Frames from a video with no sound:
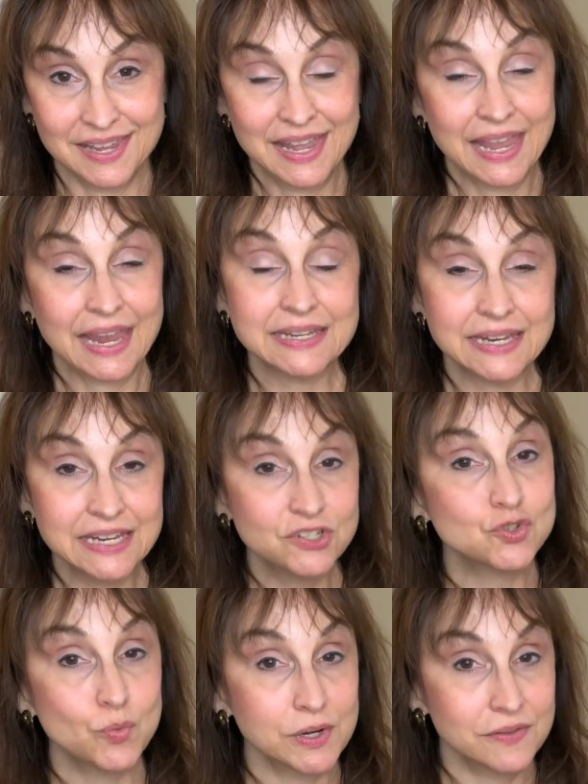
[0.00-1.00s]
and each
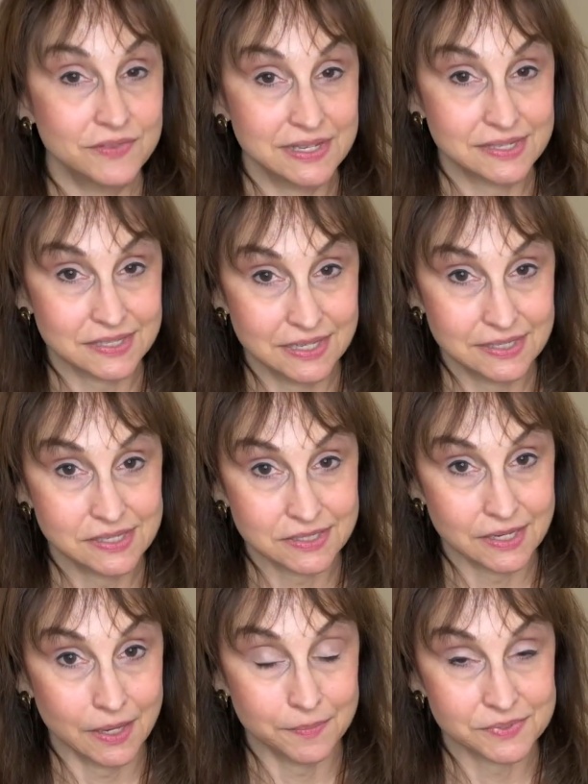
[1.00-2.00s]
one of these 10
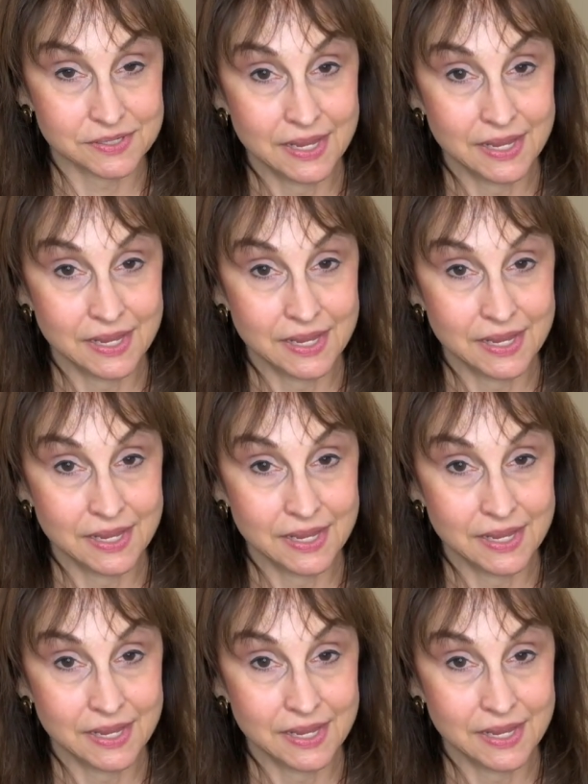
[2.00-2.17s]
steps